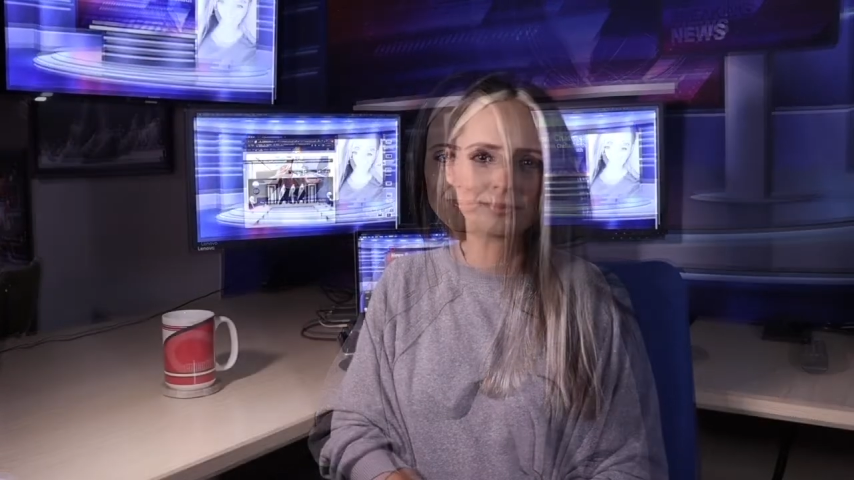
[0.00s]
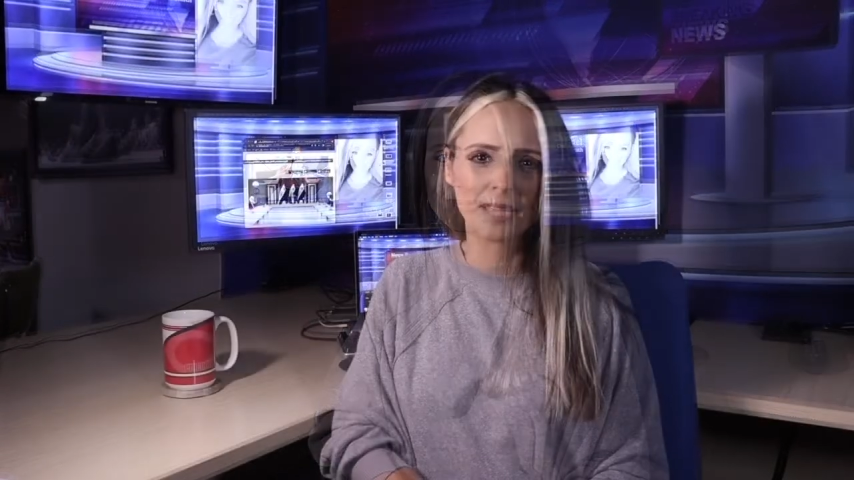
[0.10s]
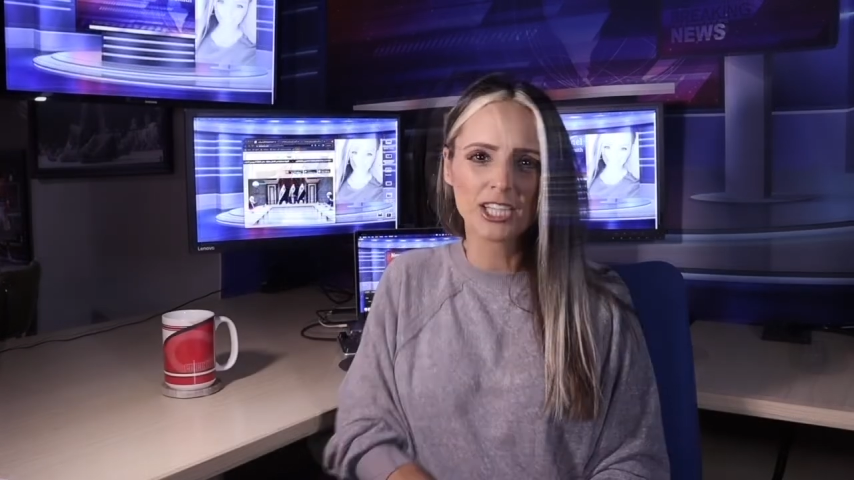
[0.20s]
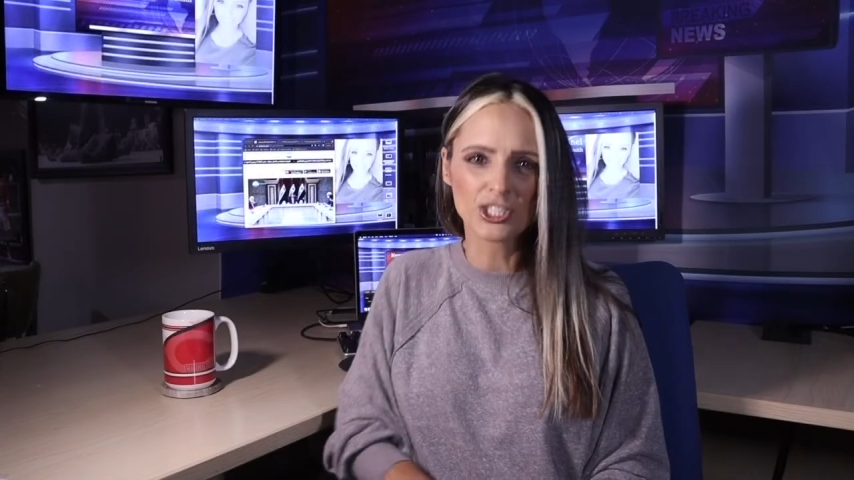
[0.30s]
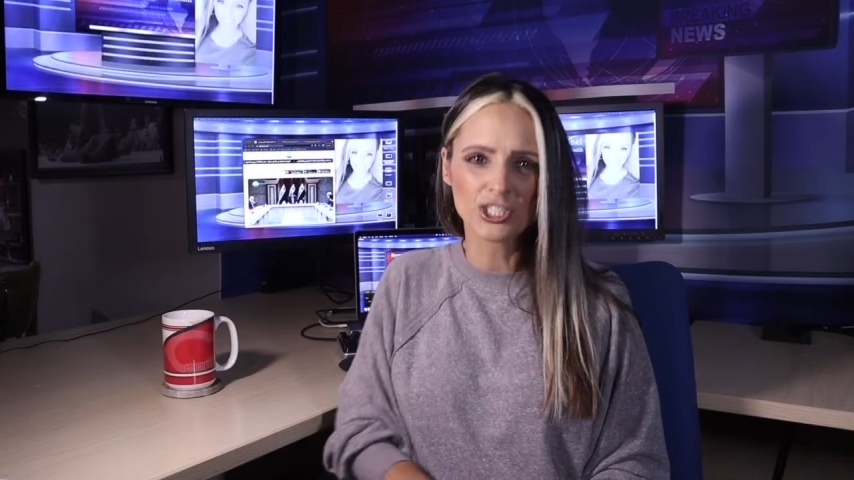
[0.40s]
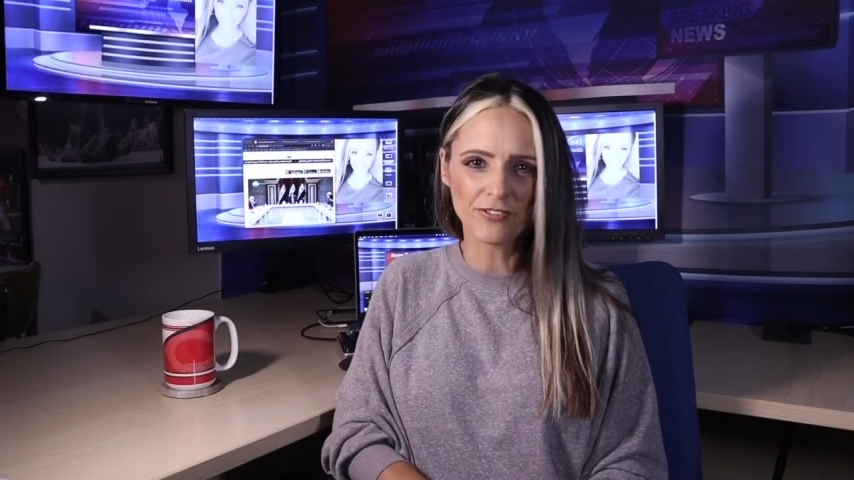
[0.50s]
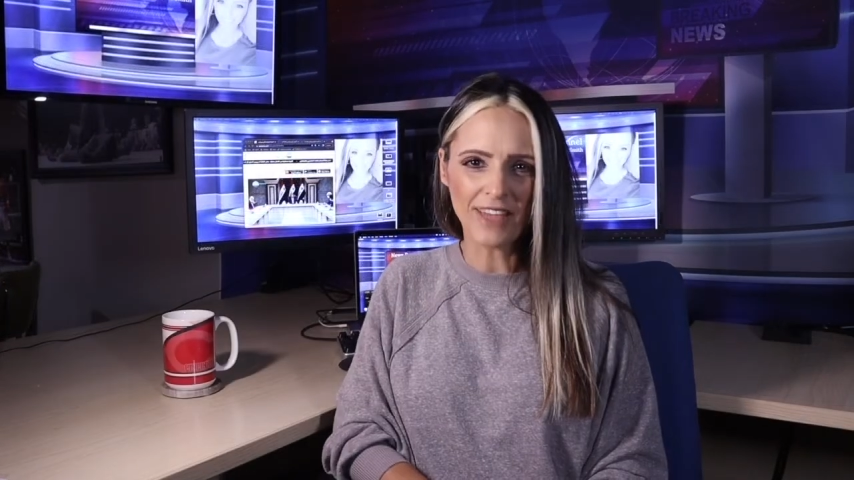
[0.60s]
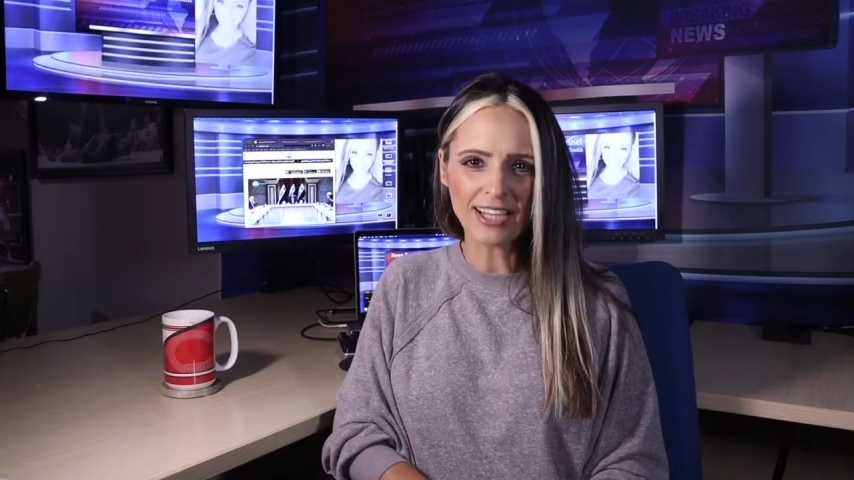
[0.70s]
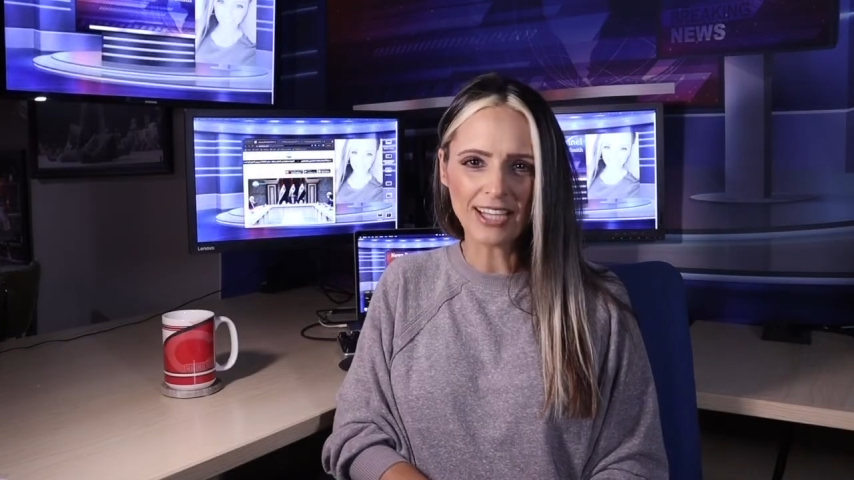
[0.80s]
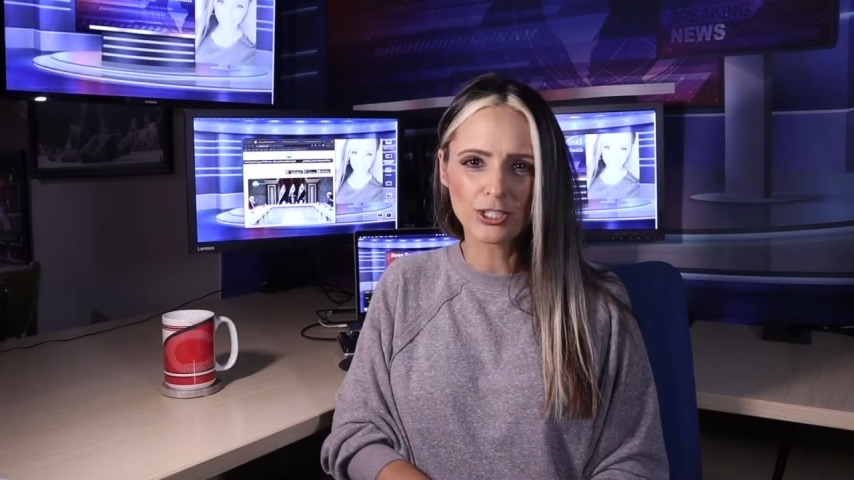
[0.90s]

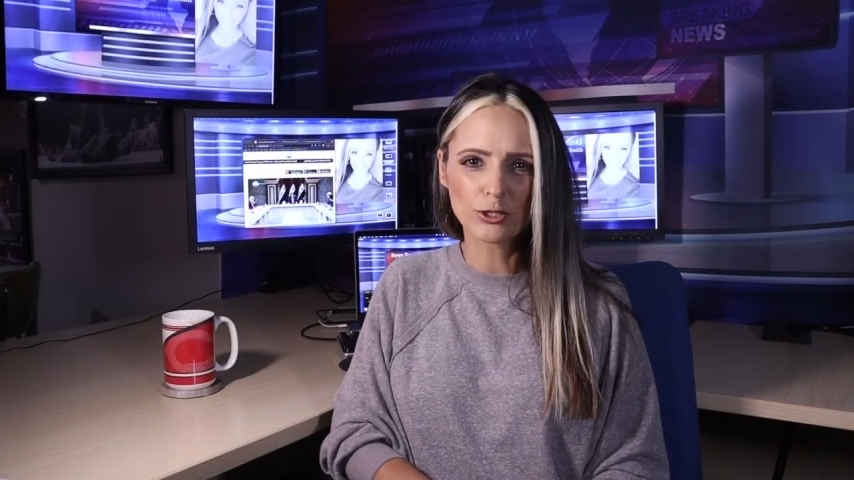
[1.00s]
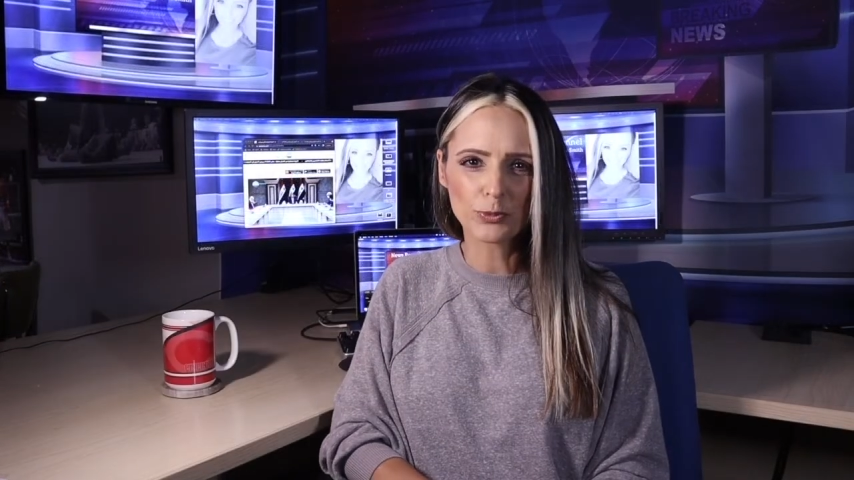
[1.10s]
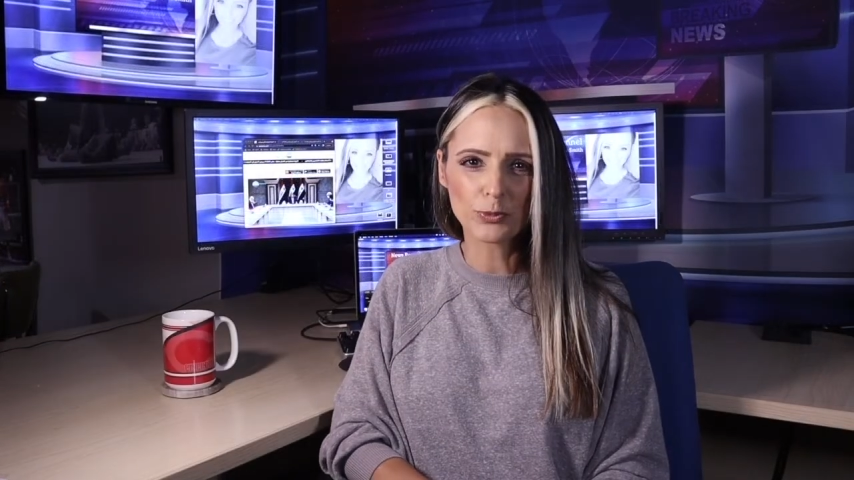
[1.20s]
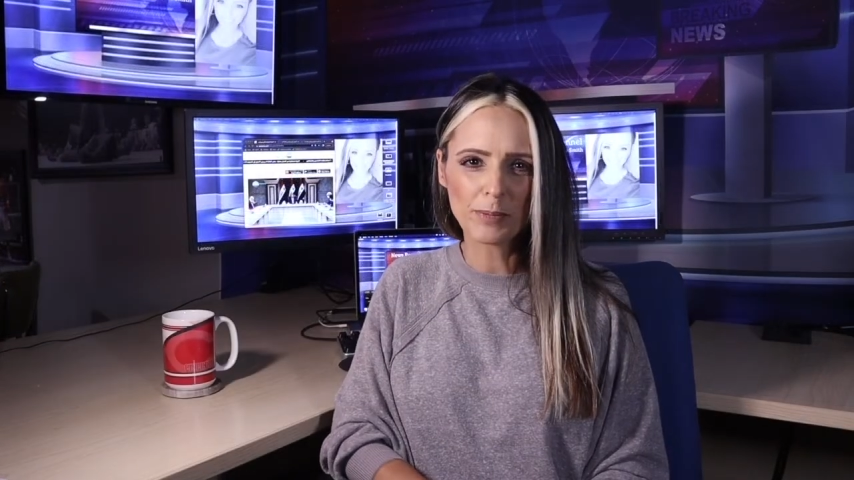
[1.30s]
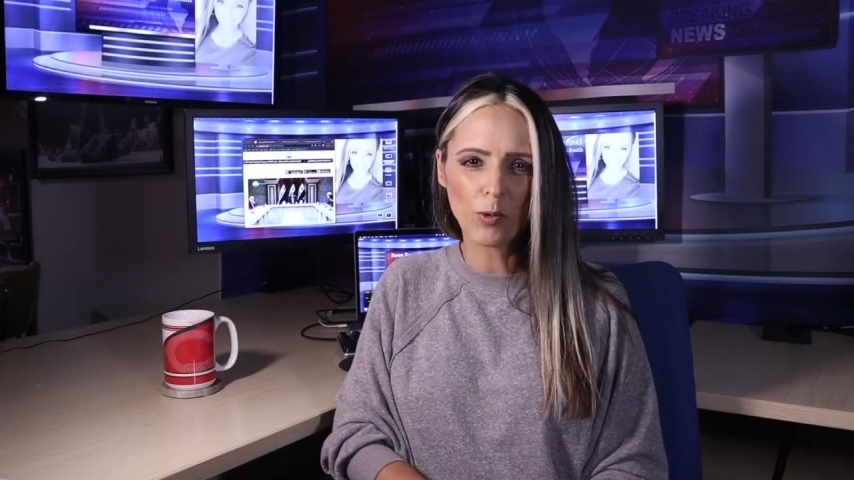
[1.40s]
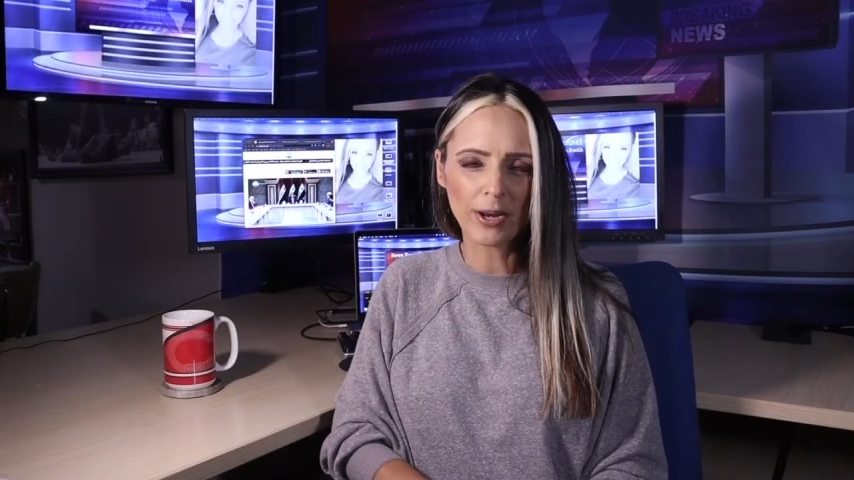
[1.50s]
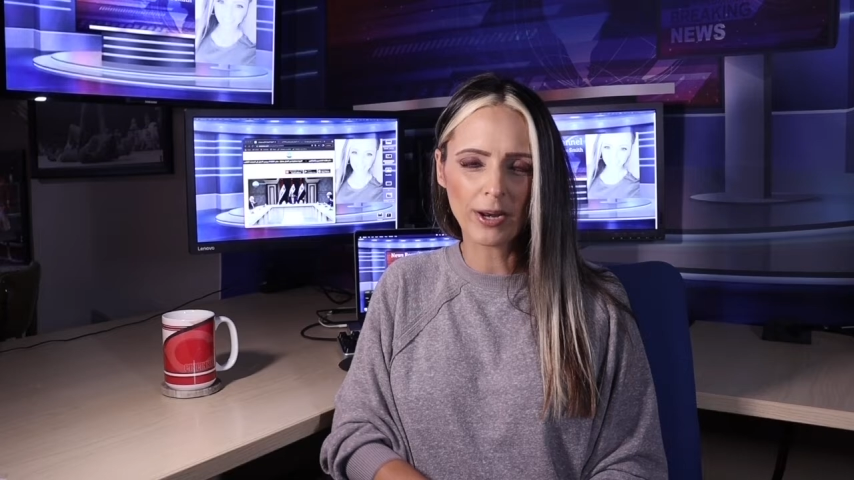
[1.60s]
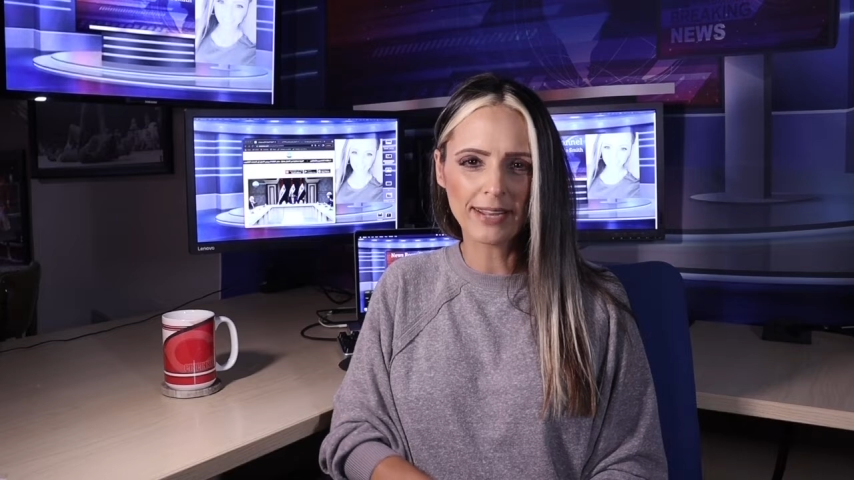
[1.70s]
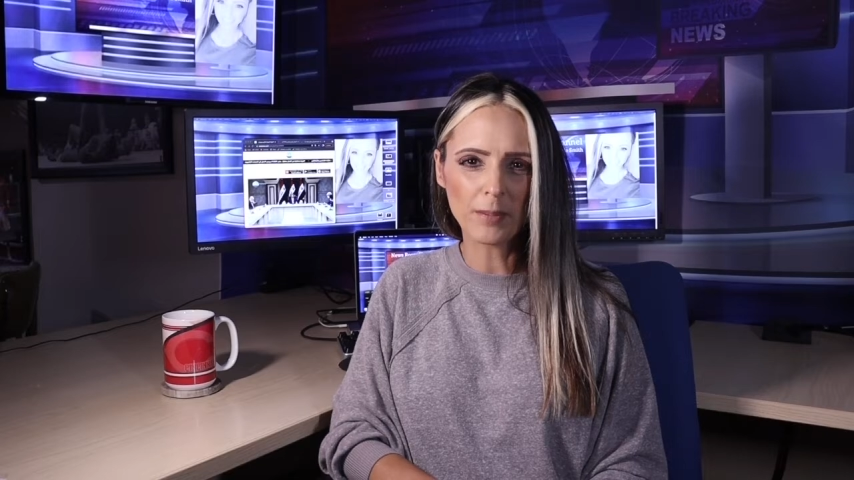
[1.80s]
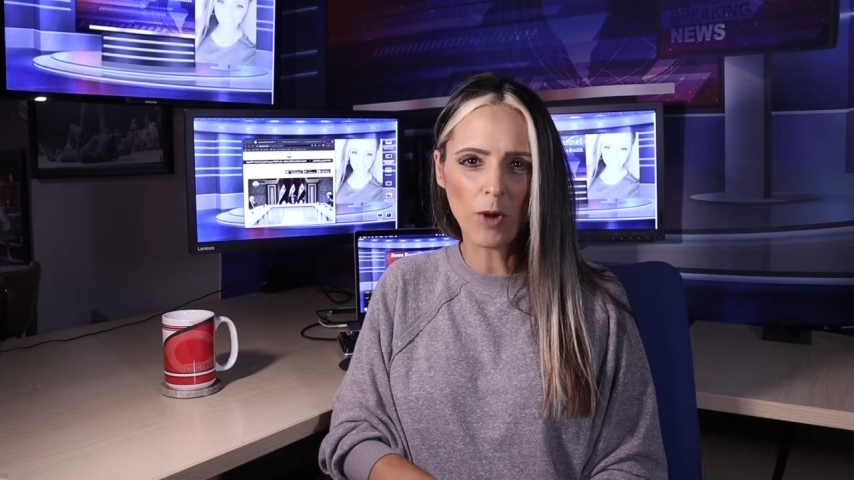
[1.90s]
Shafak News reported
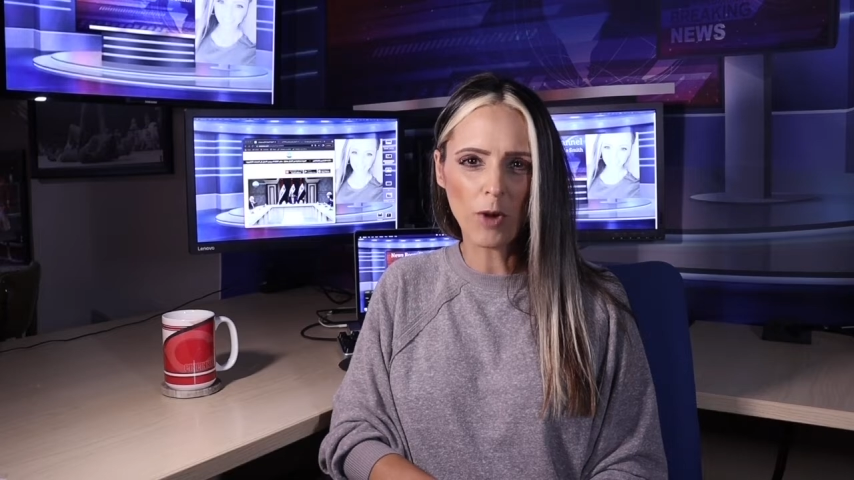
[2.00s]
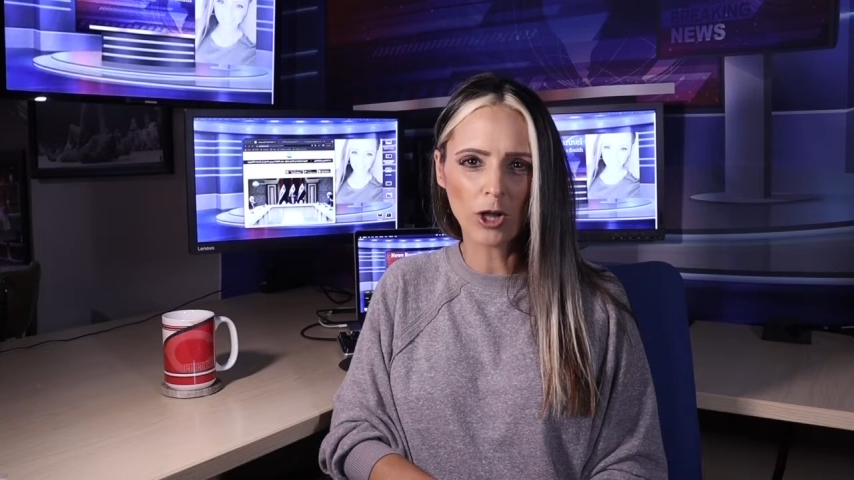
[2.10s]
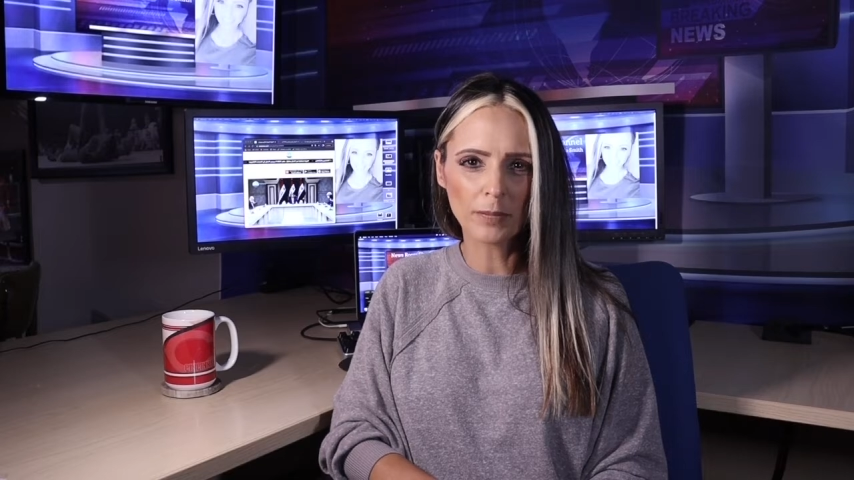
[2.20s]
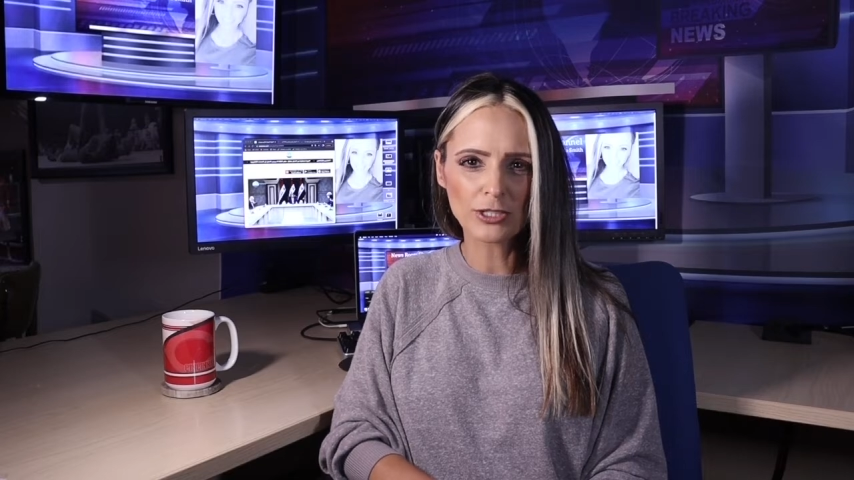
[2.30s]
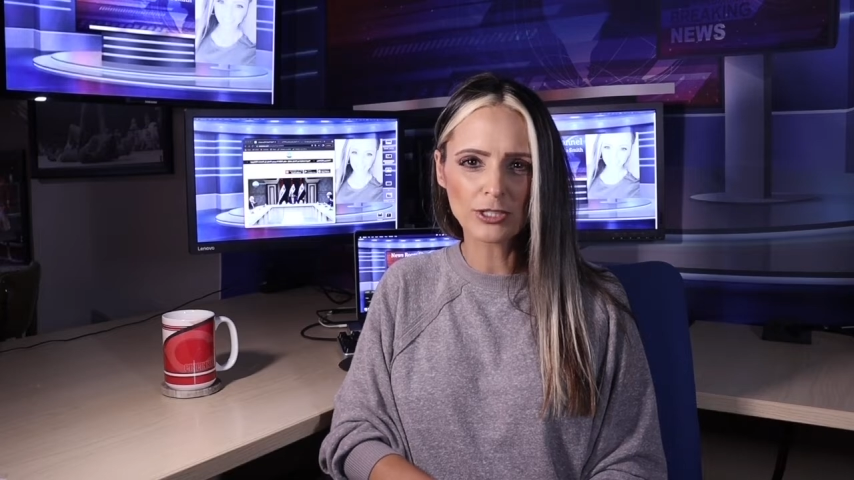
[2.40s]
the parliamentary